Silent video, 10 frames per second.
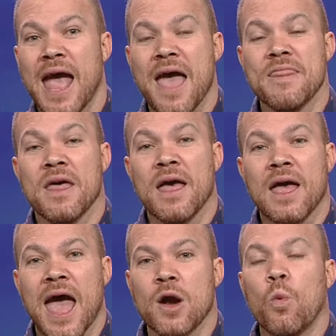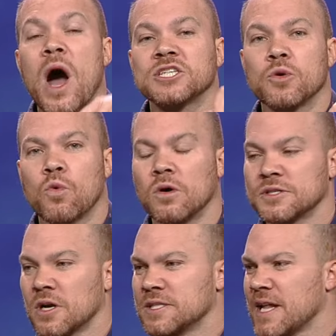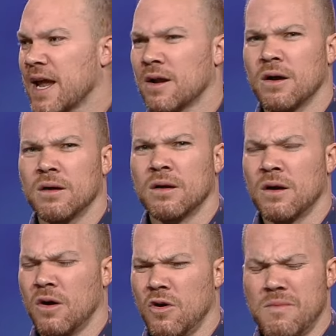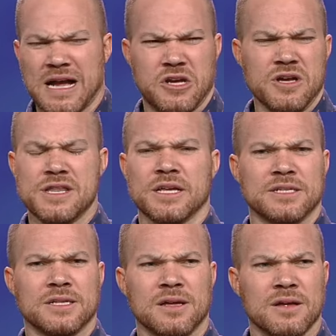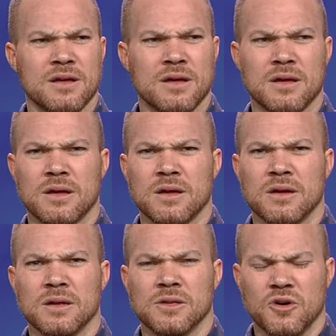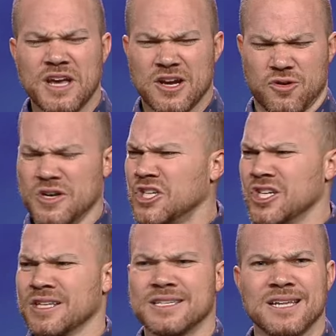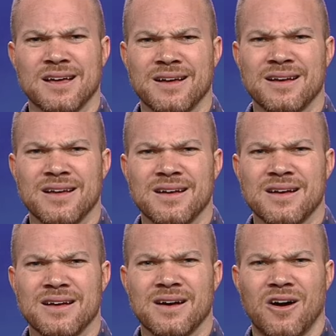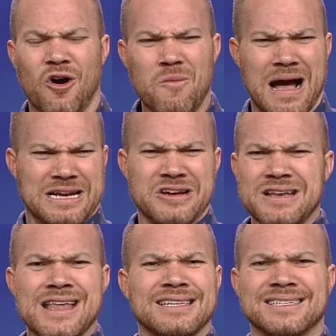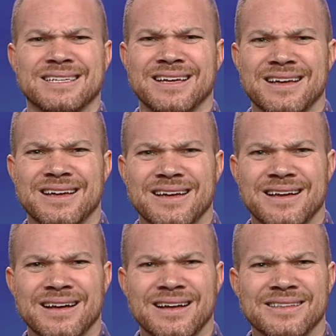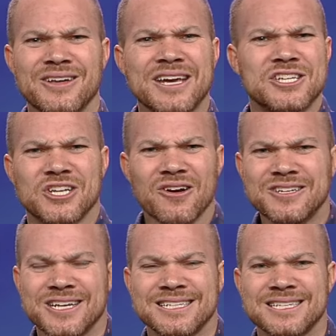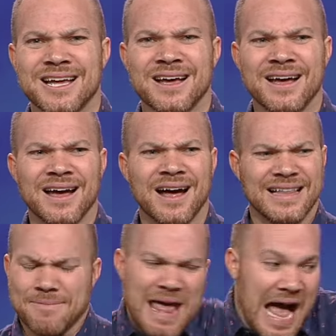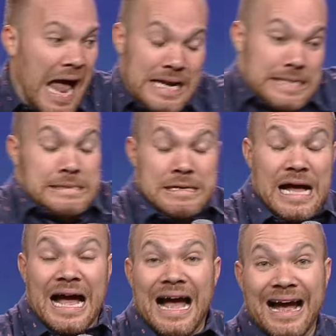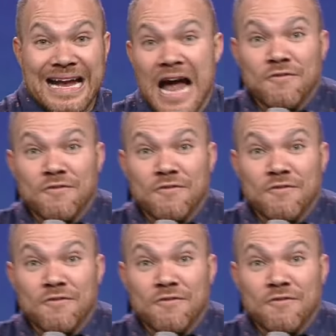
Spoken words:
And a watching world starts saying, oh my goodness, look at Christians. Oh my goodness, look at churches. Like, man, I kind of